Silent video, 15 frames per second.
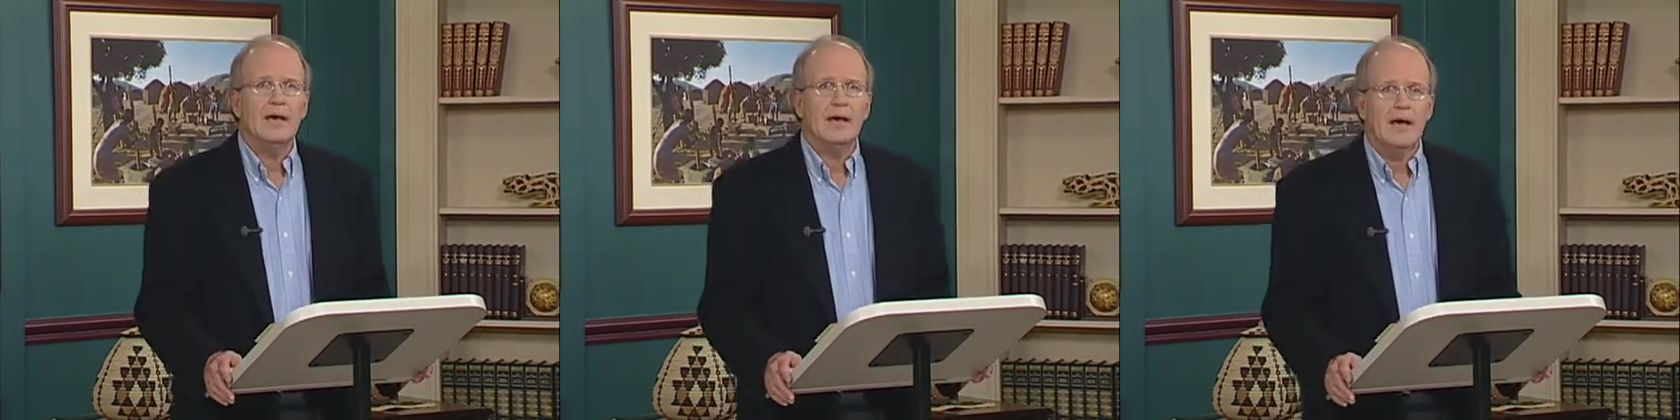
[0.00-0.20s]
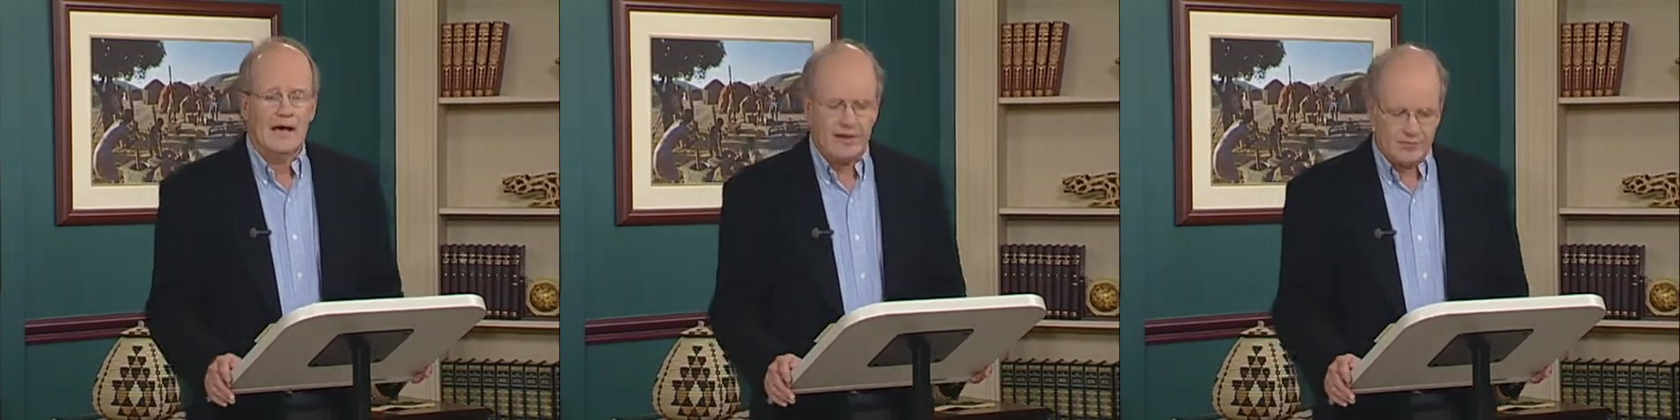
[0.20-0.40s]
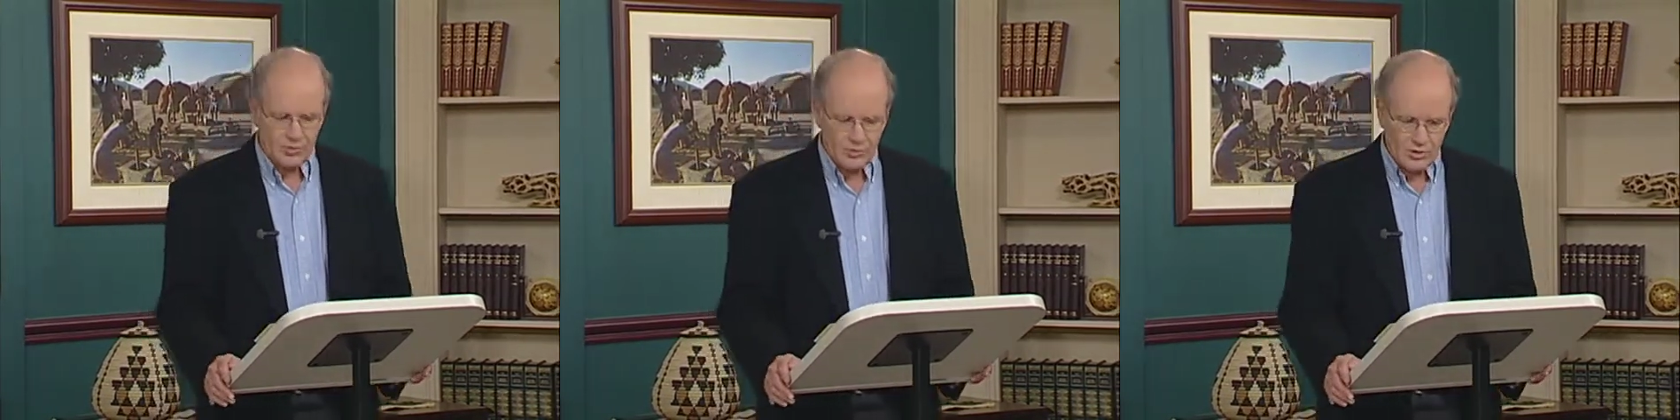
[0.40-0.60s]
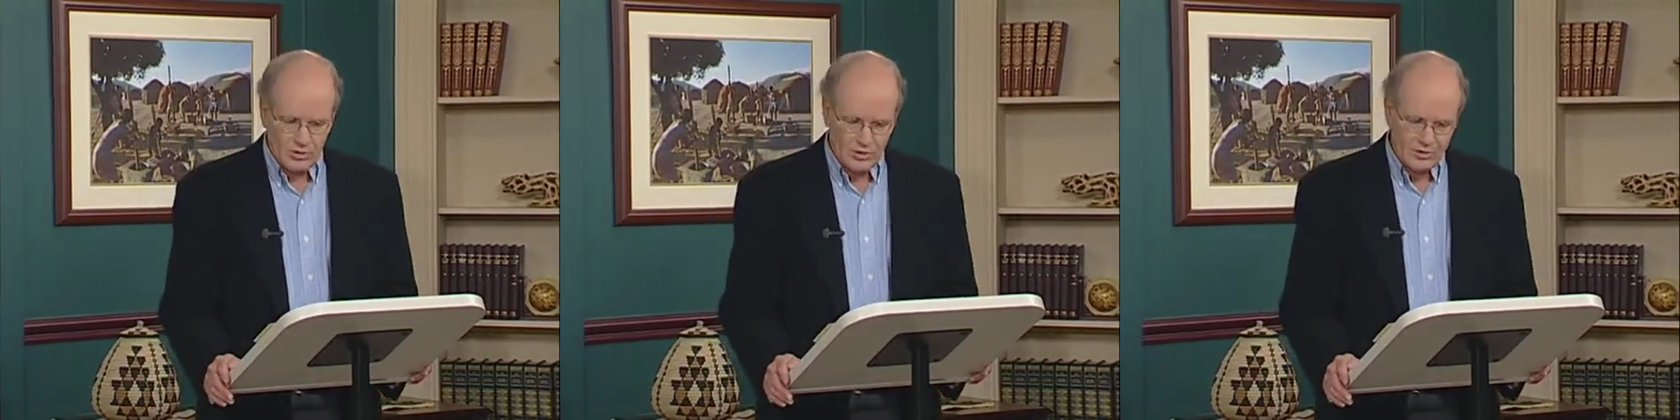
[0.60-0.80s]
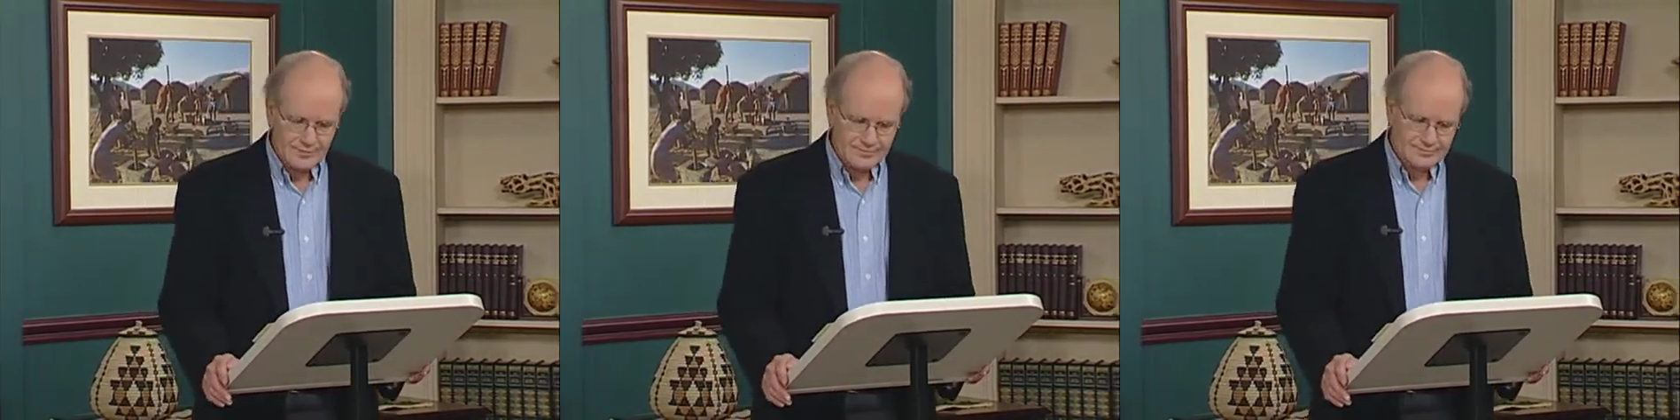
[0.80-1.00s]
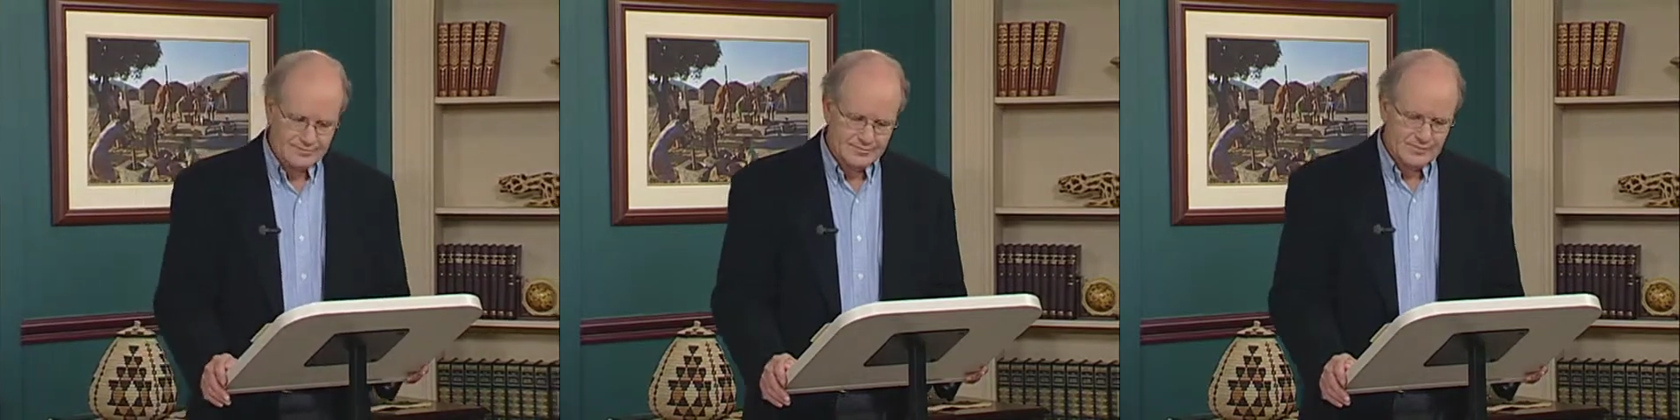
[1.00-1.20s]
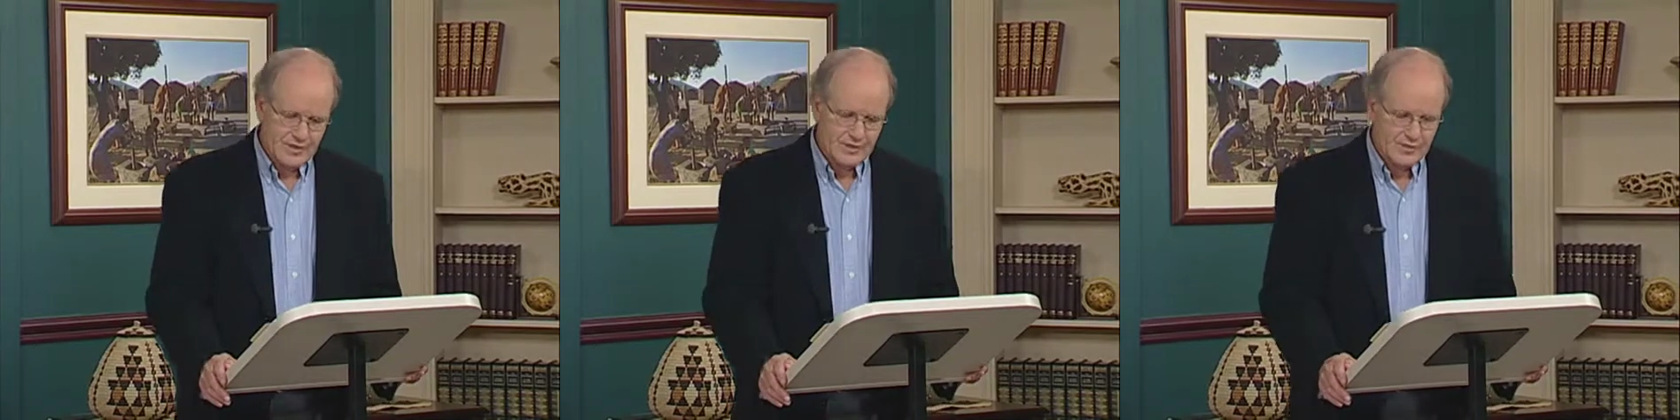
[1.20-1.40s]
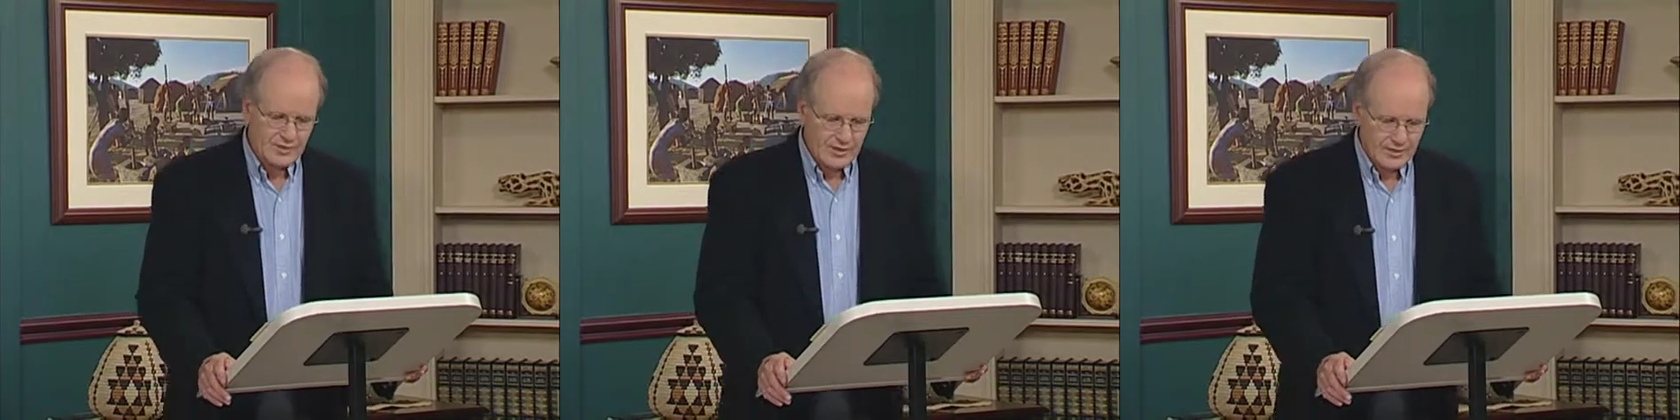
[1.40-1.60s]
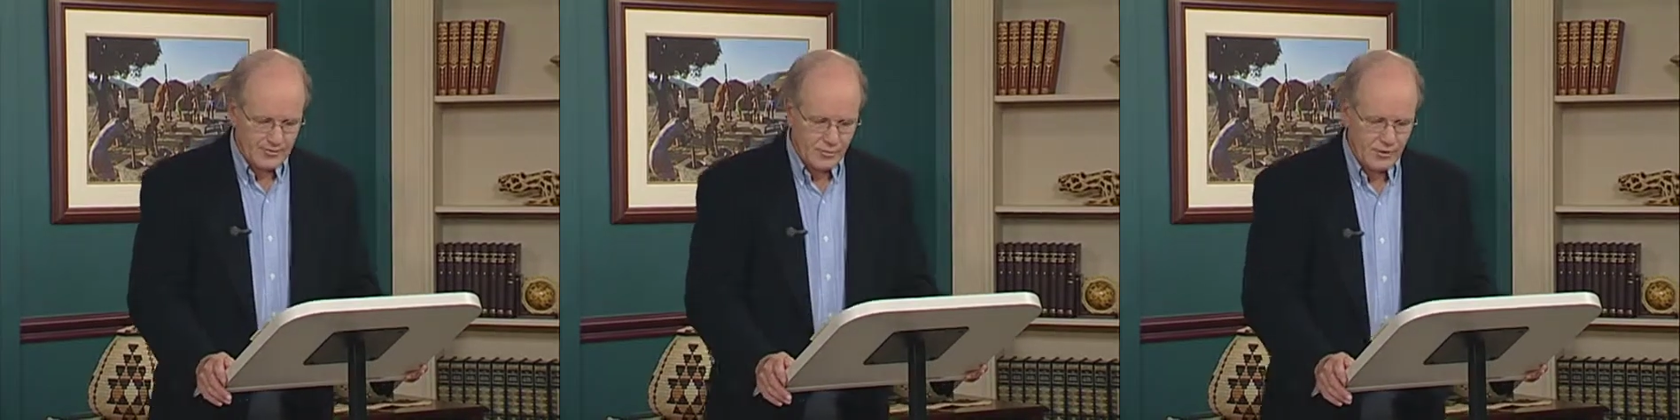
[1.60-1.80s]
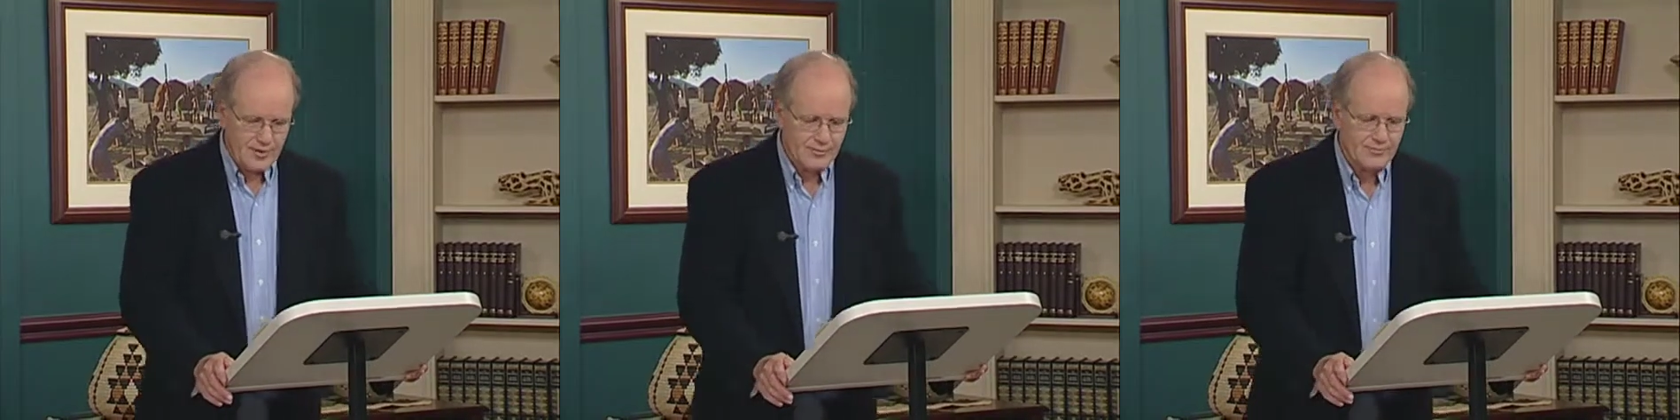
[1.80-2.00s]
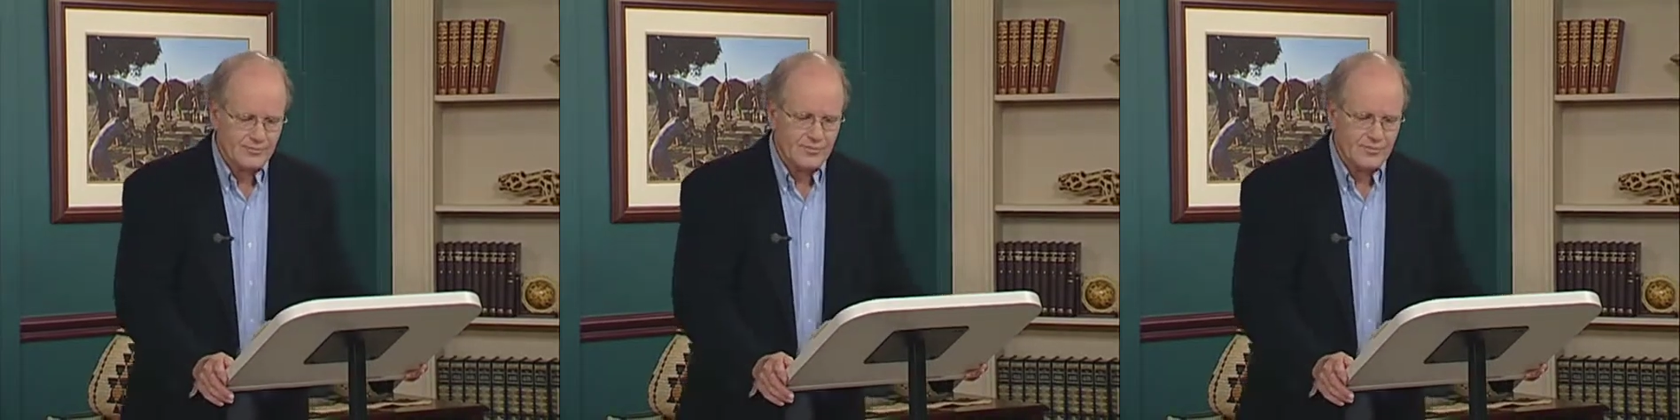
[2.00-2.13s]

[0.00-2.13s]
After all, slavery,